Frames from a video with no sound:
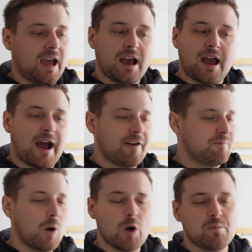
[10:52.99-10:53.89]
have
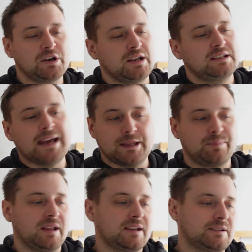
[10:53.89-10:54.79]
more money, get the
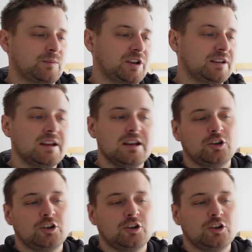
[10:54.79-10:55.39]
players he wanted.